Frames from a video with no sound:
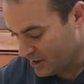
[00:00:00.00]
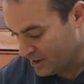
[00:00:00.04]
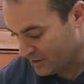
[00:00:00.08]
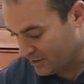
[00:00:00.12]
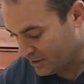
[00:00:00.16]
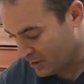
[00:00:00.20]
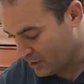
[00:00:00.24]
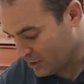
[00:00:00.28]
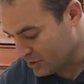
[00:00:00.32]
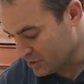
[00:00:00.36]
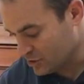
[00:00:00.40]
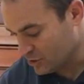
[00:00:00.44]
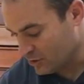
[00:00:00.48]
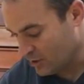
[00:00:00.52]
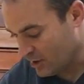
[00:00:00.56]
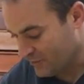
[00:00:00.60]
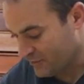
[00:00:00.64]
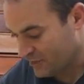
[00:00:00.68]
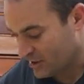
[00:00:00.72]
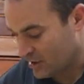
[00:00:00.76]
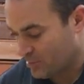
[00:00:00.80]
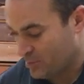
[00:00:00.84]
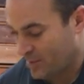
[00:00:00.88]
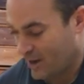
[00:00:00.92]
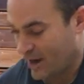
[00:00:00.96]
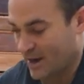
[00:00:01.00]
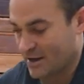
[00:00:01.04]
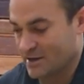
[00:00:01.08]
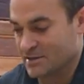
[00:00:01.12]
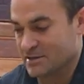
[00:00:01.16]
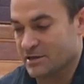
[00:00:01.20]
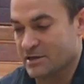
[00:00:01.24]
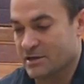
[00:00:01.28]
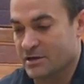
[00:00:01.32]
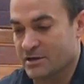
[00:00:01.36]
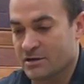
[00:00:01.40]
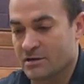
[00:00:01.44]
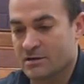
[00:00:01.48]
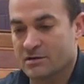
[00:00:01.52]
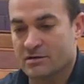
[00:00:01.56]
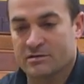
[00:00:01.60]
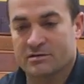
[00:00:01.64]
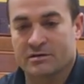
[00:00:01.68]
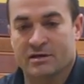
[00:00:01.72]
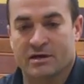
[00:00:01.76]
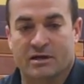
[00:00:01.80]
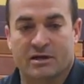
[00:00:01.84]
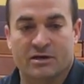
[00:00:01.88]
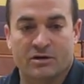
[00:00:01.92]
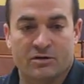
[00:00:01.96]
And then I also have an epoxy here
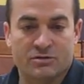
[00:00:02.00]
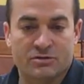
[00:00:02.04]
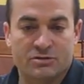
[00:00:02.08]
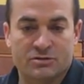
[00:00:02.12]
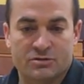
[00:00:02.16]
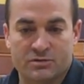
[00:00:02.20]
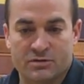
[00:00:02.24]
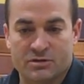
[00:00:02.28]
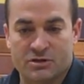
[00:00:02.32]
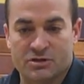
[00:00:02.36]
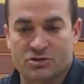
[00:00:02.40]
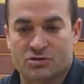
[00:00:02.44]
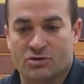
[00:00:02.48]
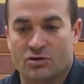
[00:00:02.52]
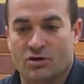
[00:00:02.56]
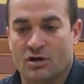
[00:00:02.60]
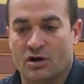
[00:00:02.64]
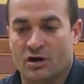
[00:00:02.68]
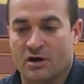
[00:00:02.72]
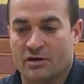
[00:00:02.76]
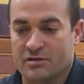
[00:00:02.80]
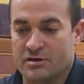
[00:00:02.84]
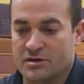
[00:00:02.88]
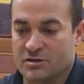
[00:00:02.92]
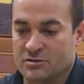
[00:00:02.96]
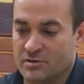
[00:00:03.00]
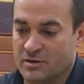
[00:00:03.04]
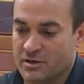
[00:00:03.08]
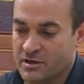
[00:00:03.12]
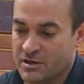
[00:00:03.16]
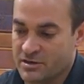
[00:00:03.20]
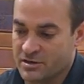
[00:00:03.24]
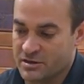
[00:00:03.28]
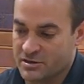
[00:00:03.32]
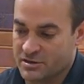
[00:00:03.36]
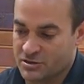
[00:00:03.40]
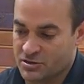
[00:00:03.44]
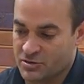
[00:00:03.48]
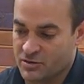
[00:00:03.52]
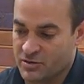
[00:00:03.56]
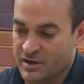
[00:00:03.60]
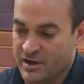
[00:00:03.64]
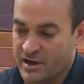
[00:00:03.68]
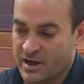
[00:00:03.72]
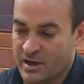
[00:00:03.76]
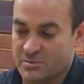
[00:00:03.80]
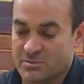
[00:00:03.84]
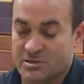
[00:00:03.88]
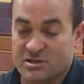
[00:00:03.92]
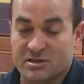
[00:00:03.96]
that goes through a straw. This one here is
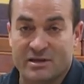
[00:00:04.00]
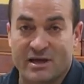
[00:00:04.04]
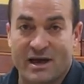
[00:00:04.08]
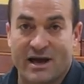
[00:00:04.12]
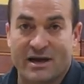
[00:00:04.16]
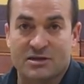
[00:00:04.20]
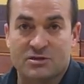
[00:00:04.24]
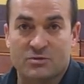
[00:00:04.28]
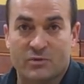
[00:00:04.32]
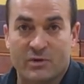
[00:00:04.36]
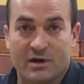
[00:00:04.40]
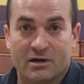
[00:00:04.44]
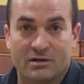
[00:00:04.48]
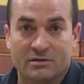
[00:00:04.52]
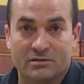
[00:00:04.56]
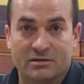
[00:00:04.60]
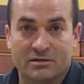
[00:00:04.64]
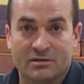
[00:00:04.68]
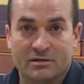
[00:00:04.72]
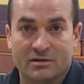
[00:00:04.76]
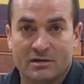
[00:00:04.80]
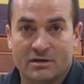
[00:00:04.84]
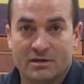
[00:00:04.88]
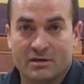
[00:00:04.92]
3M Scotch Weld.